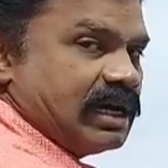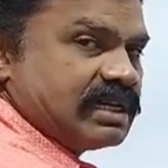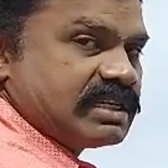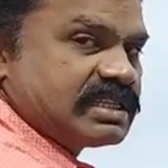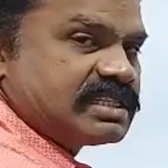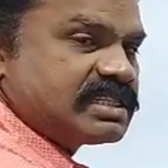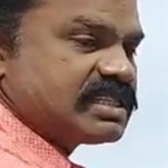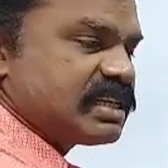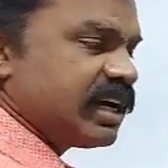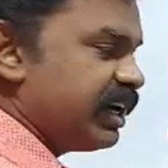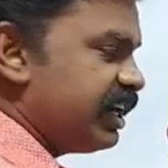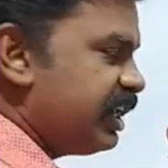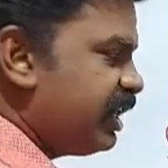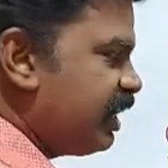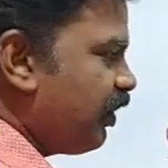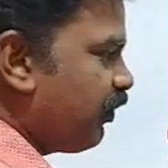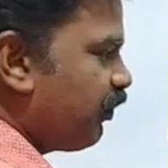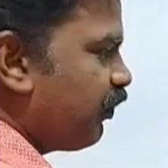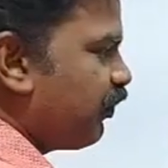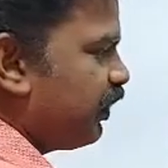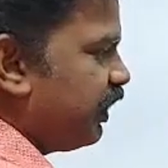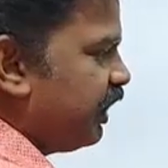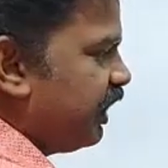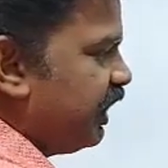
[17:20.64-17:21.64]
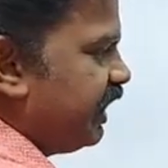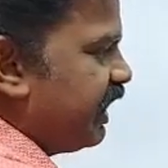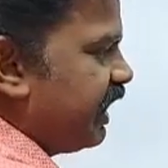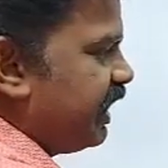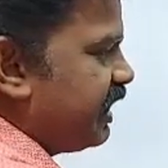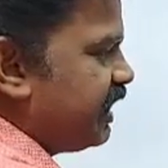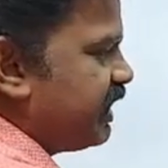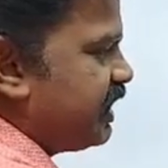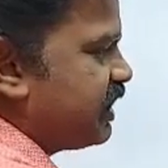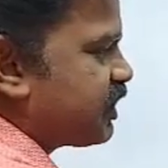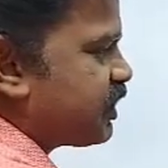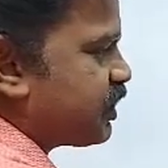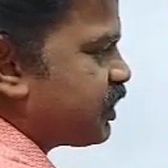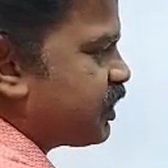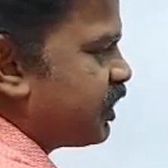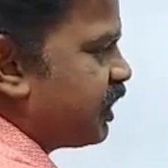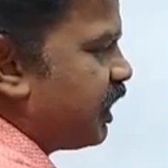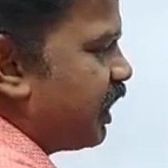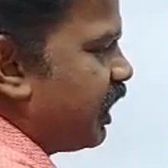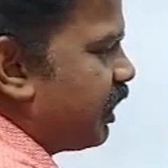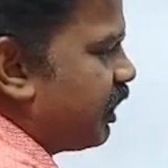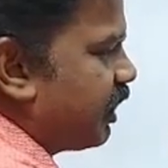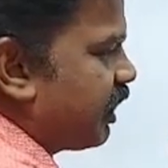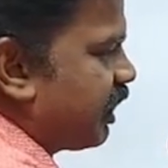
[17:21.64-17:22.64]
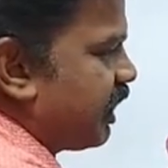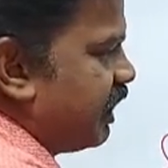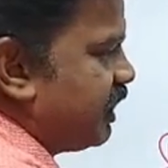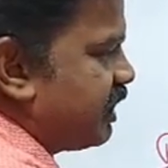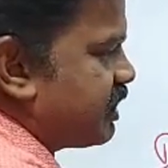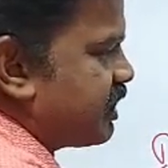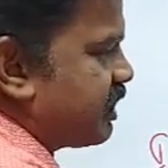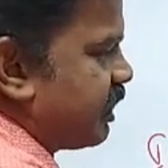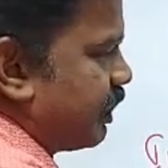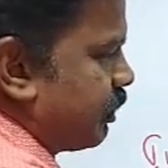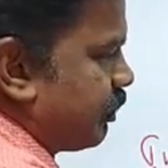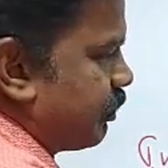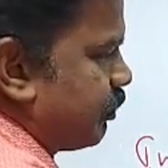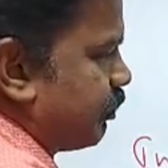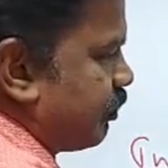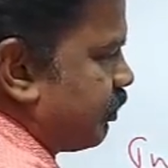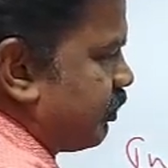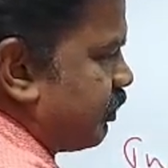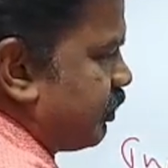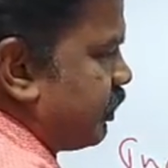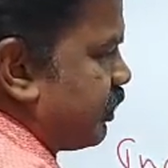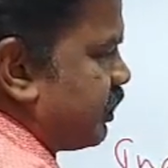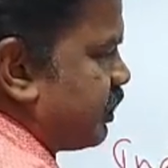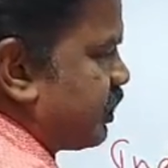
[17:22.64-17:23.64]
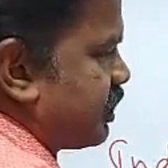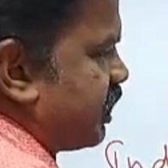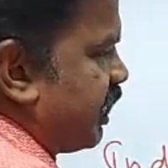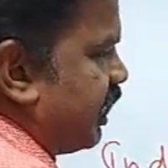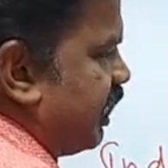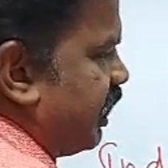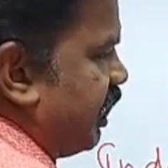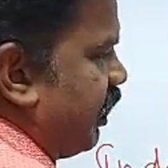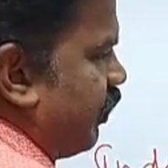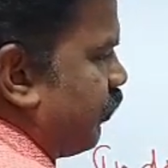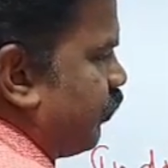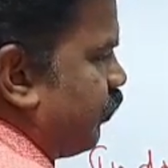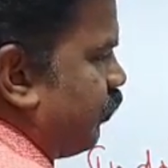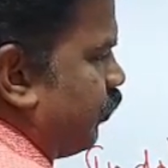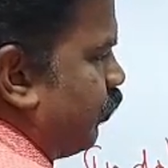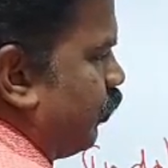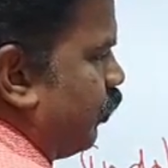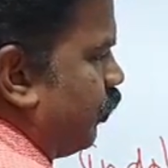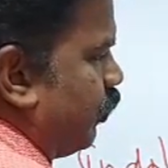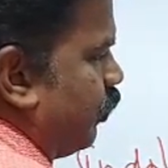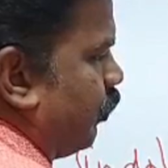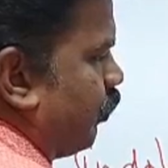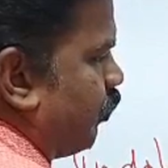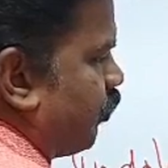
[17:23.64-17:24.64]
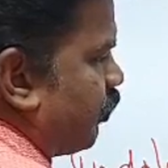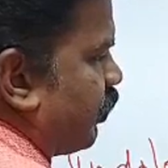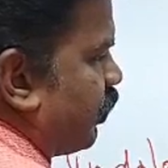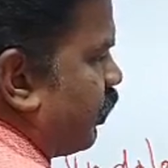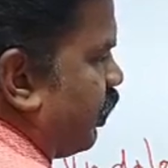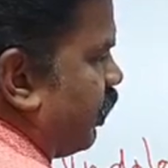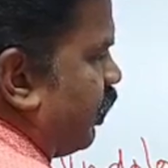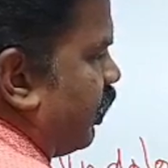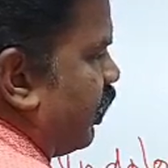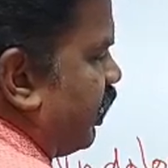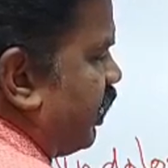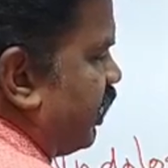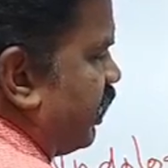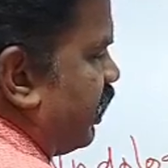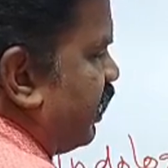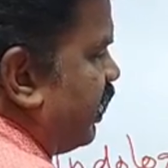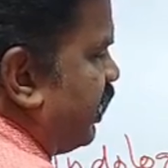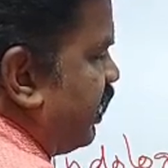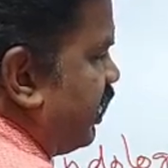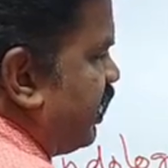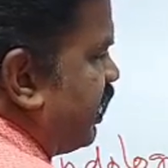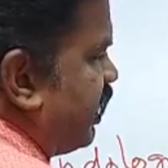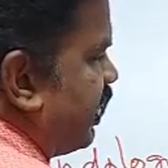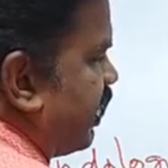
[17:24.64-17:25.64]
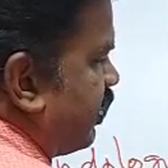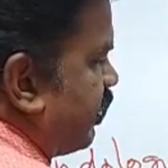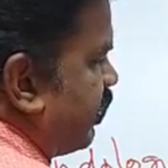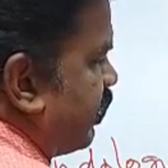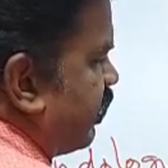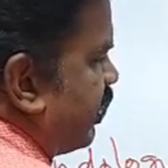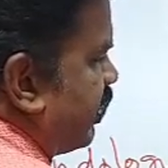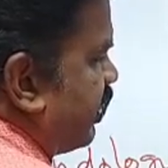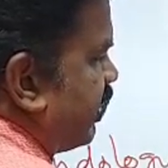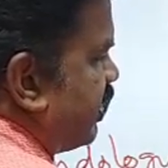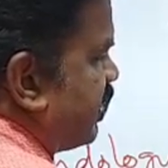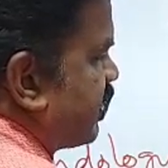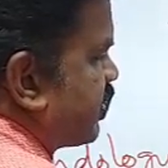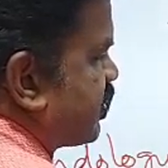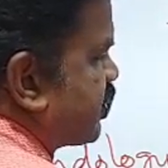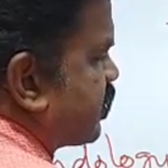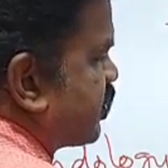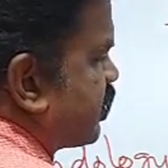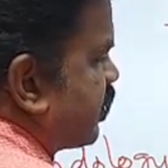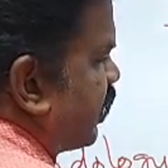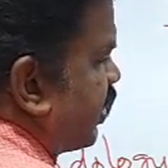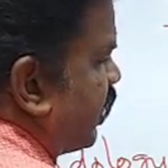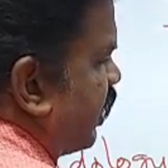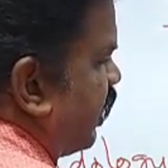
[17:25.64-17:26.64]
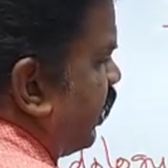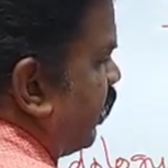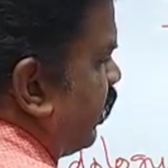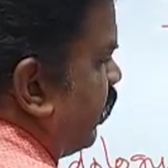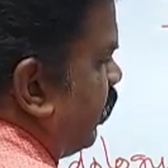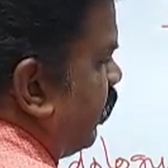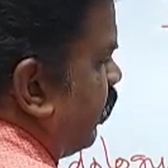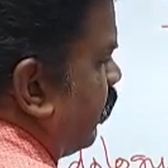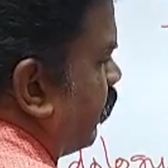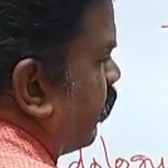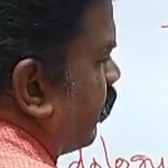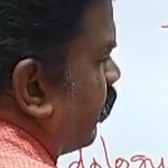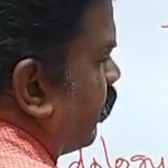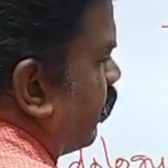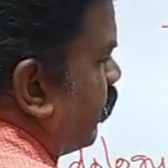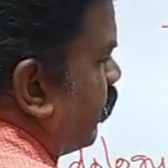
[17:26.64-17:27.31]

study of Indian history and culture. Study of Indian history